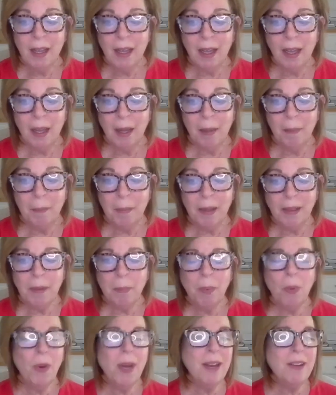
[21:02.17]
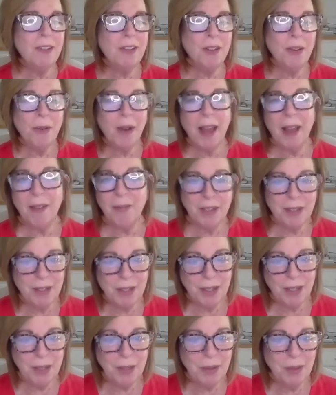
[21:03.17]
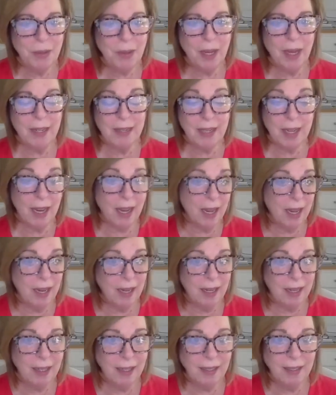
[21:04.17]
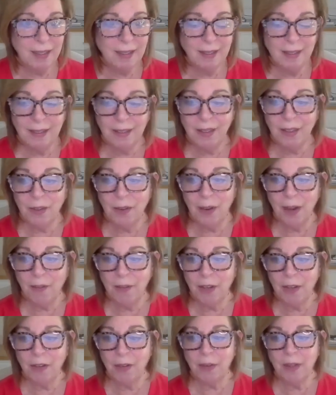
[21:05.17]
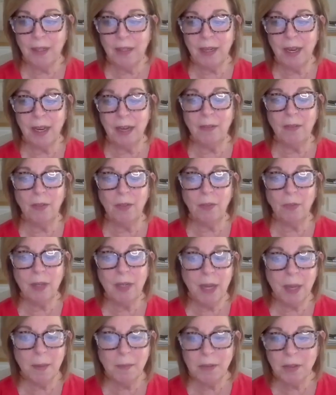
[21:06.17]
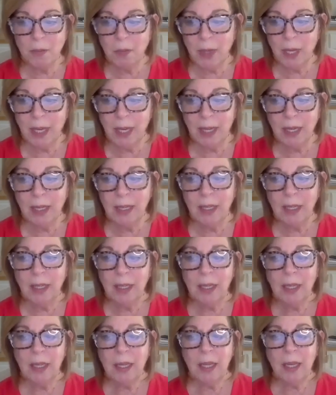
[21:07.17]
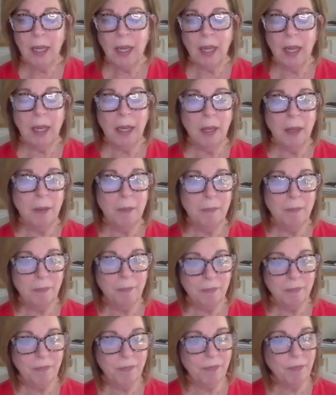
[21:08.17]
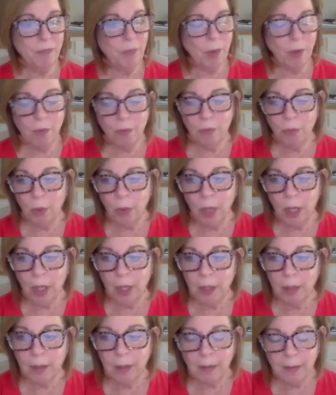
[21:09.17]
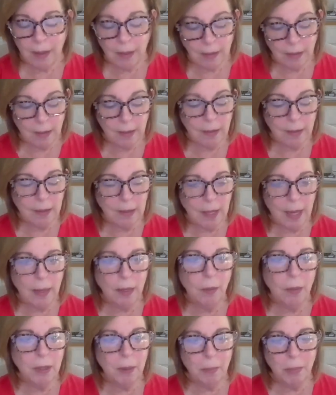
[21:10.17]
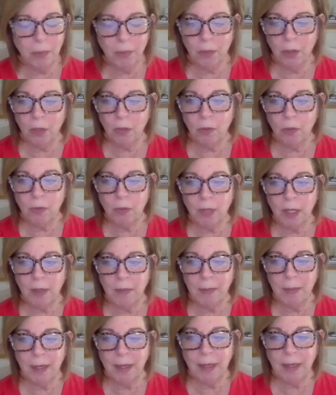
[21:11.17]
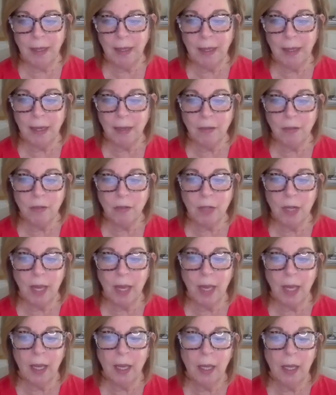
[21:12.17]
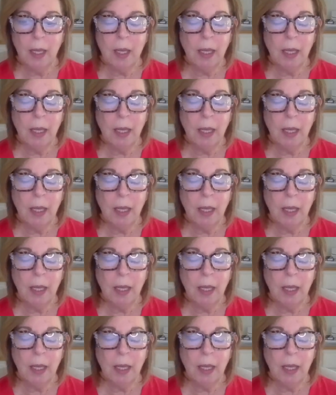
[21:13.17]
But the point is, you don't have to do a ton. You don't have to do a ton. 3 times a week, um, 3 or 4. That's exactly what the bone coach was recommending yesterday.